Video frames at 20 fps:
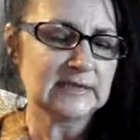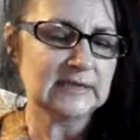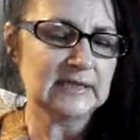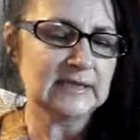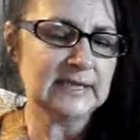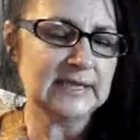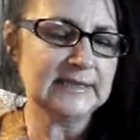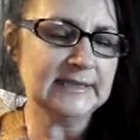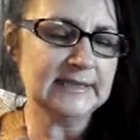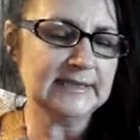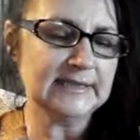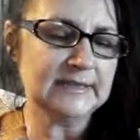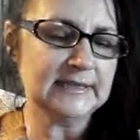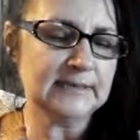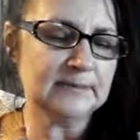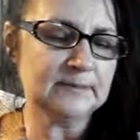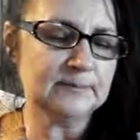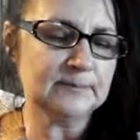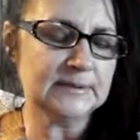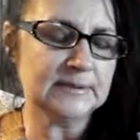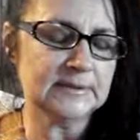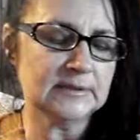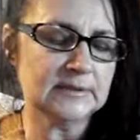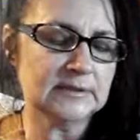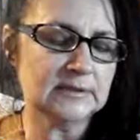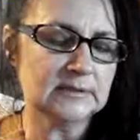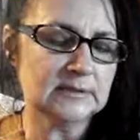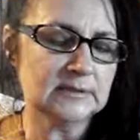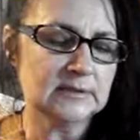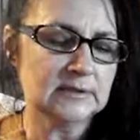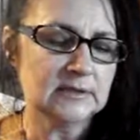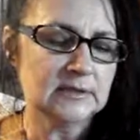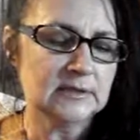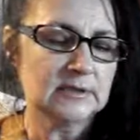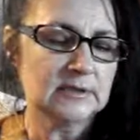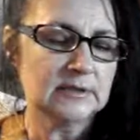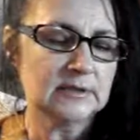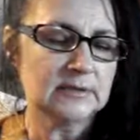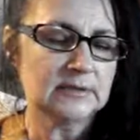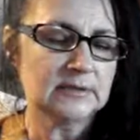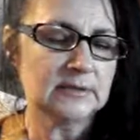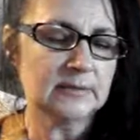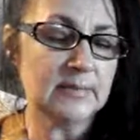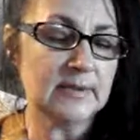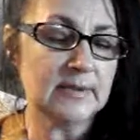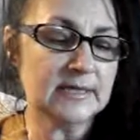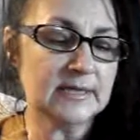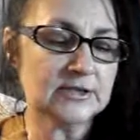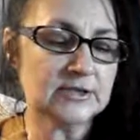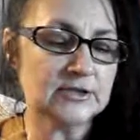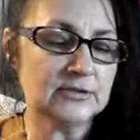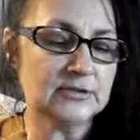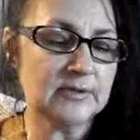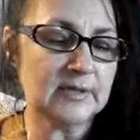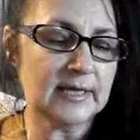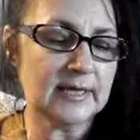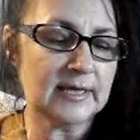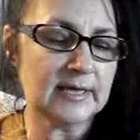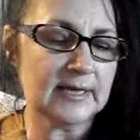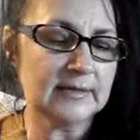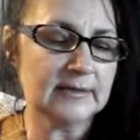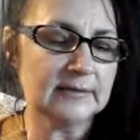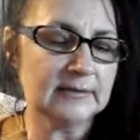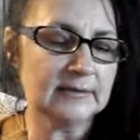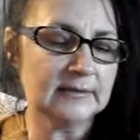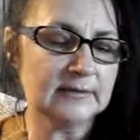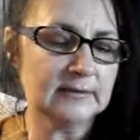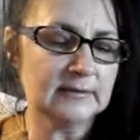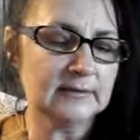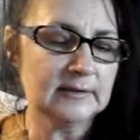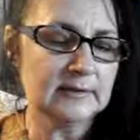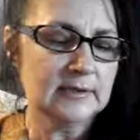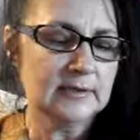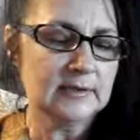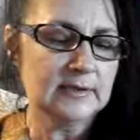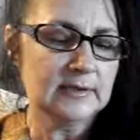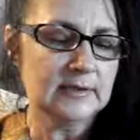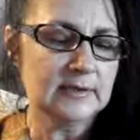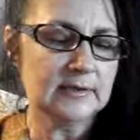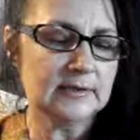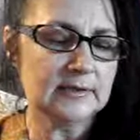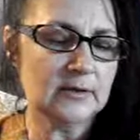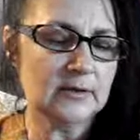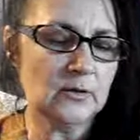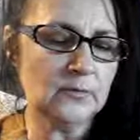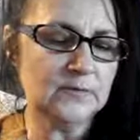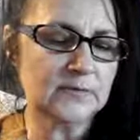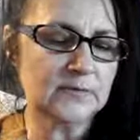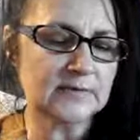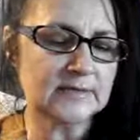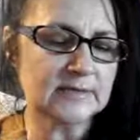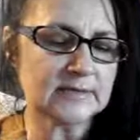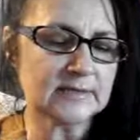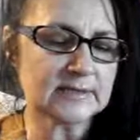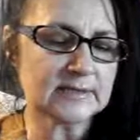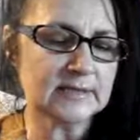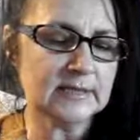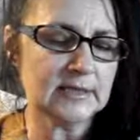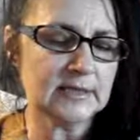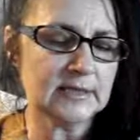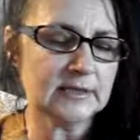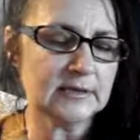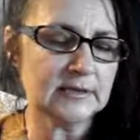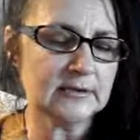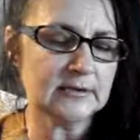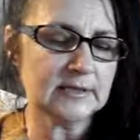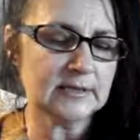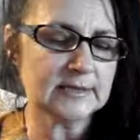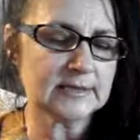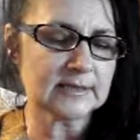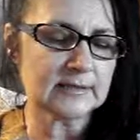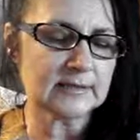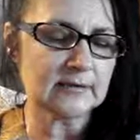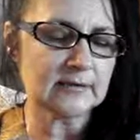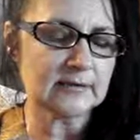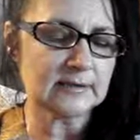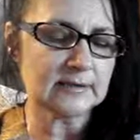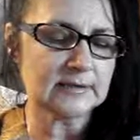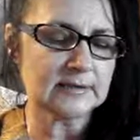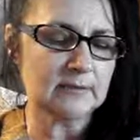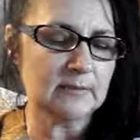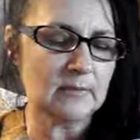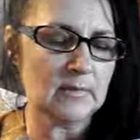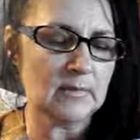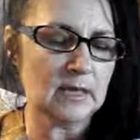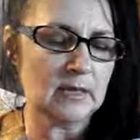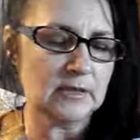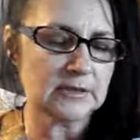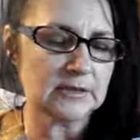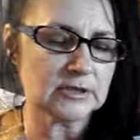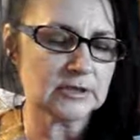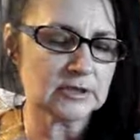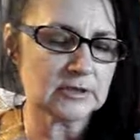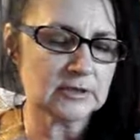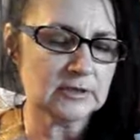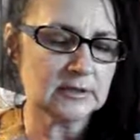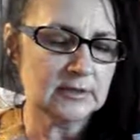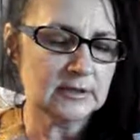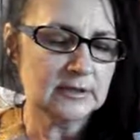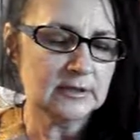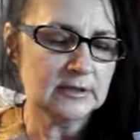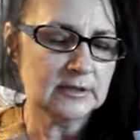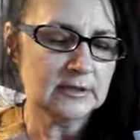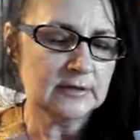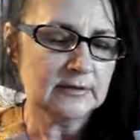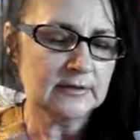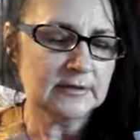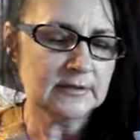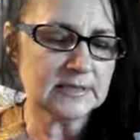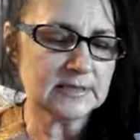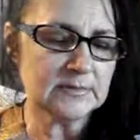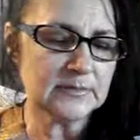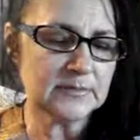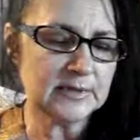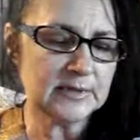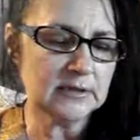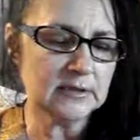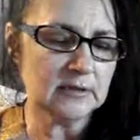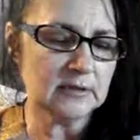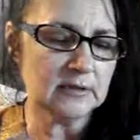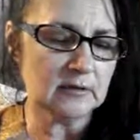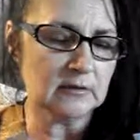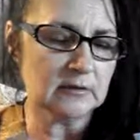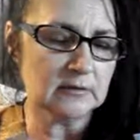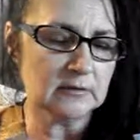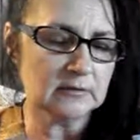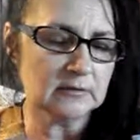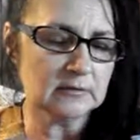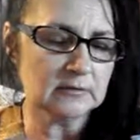Line it up the best you can and hope that this cutter isn't going to demolish this pill